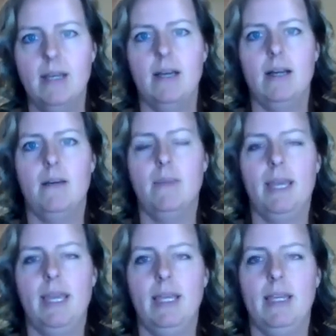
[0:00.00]

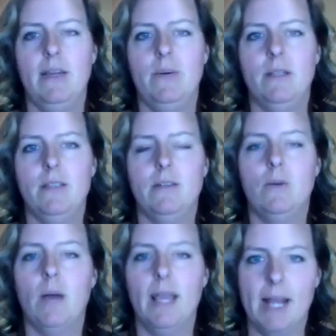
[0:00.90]
And it was
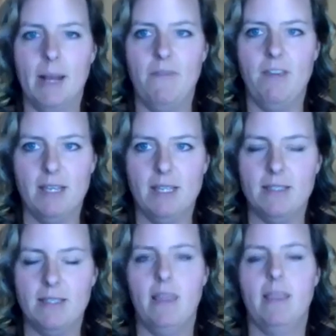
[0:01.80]
quite obvious
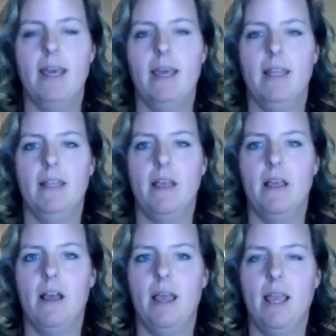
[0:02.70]
that
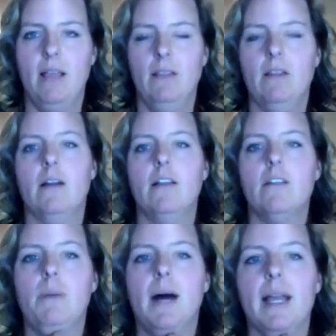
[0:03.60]
a
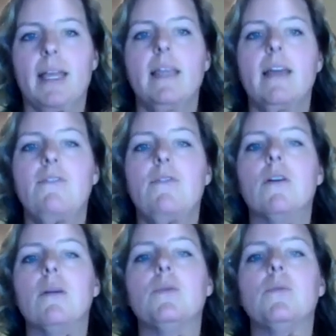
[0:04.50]
large pocket had
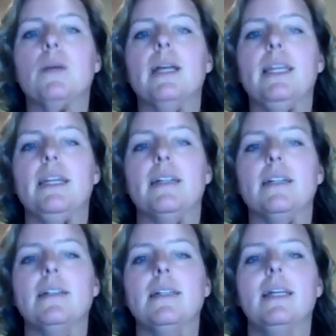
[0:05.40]
formed right here,
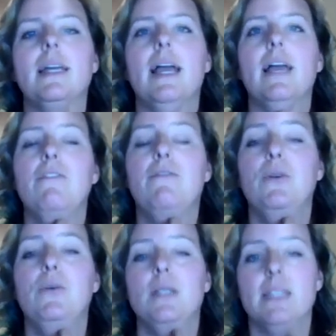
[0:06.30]
and
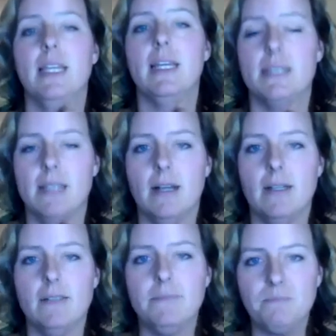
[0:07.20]
food was getting
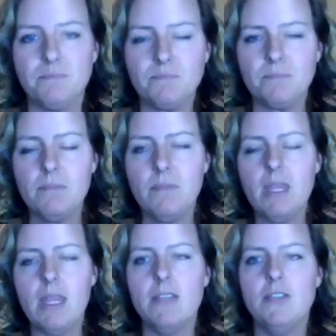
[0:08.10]
stuck.
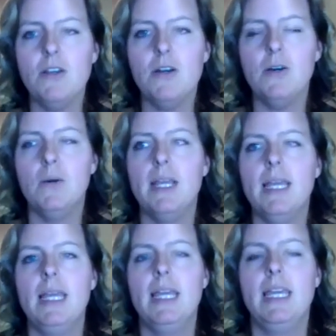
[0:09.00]
So
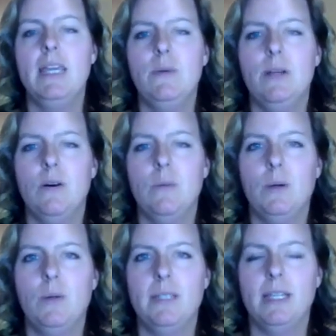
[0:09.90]
he would
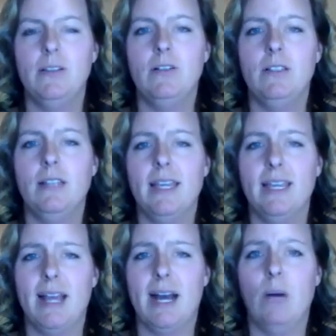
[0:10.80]
almost, it looked like
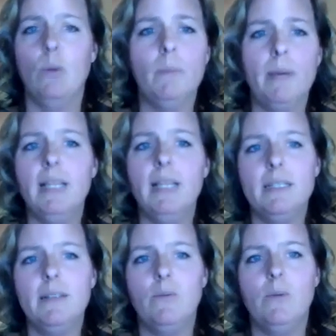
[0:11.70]
an owl pellet,
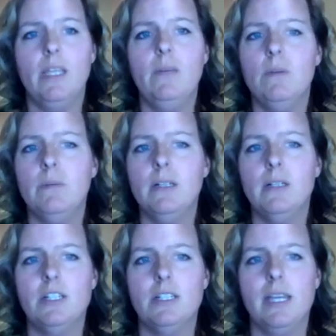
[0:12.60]
when he would
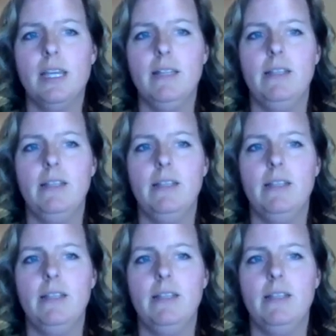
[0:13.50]
regurgitate,